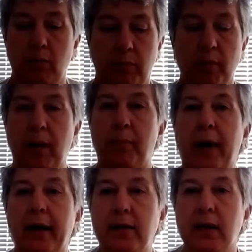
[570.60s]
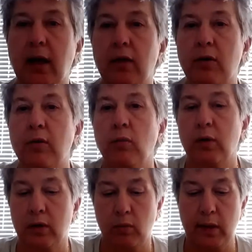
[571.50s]
put my pack together
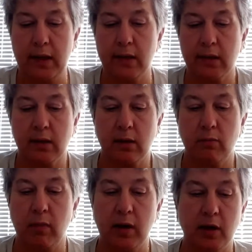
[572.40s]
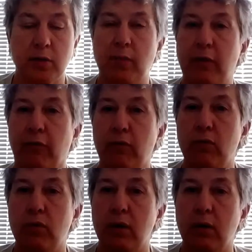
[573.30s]
with the weights, minus my
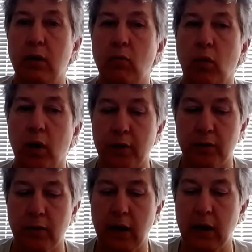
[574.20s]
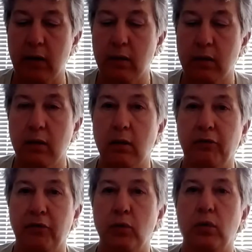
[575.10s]
food and water and
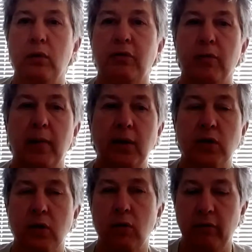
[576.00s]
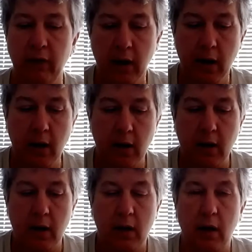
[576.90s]
fuel for my stove,
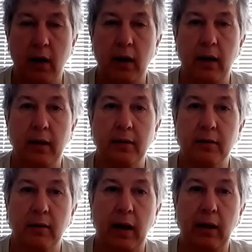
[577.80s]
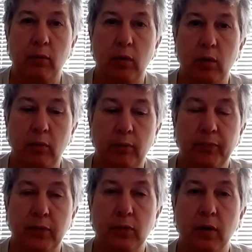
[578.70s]
and I will
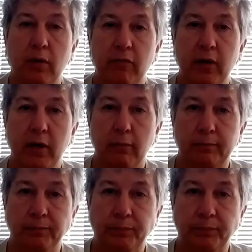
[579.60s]
do another video.